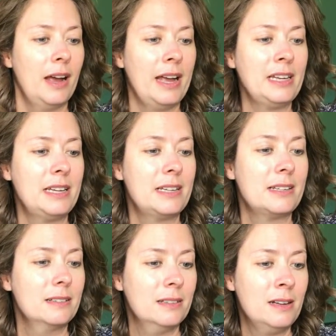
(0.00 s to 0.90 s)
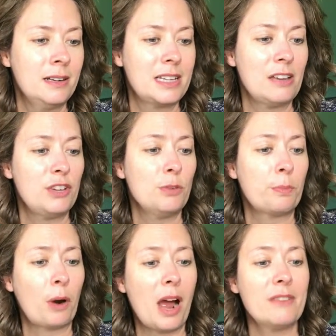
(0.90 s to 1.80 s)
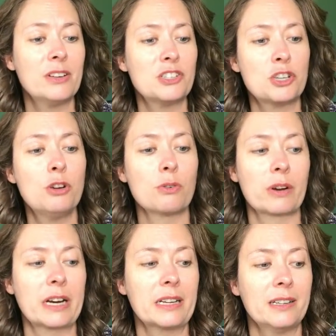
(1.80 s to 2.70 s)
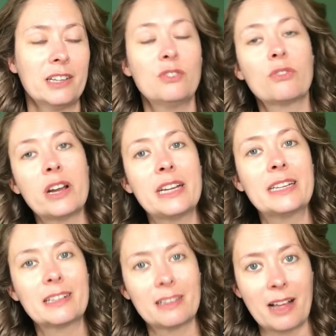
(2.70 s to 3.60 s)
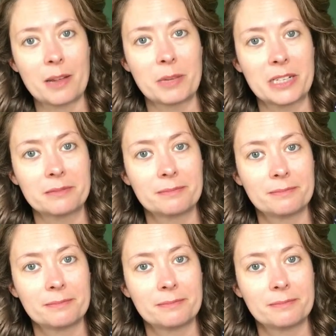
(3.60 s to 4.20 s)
and give you private tutoring in running and climbing."